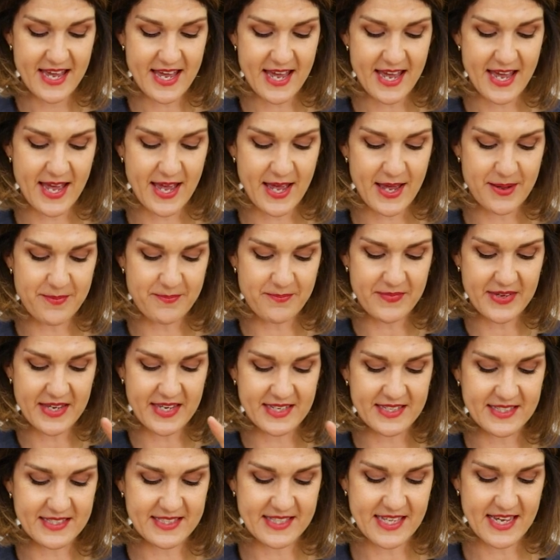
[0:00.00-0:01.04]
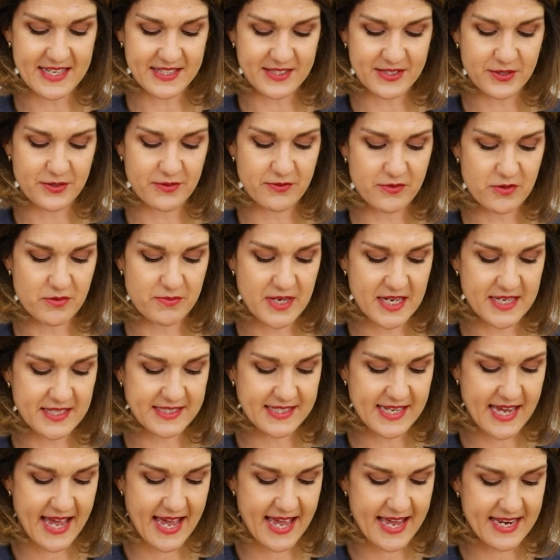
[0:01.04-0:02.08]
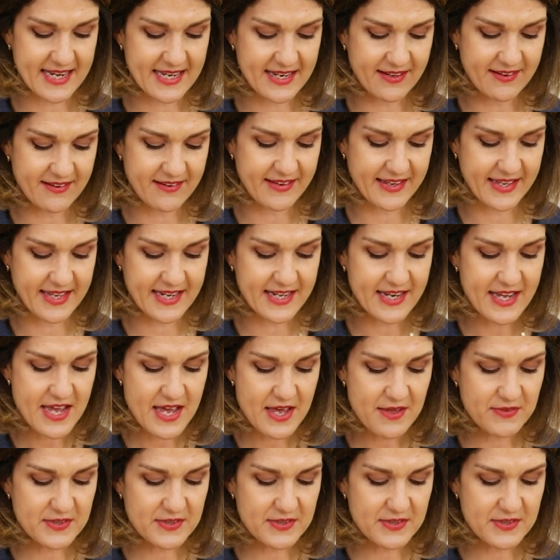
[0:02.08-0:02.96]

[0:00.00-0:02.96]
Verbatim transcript: into that sort of almost A-line.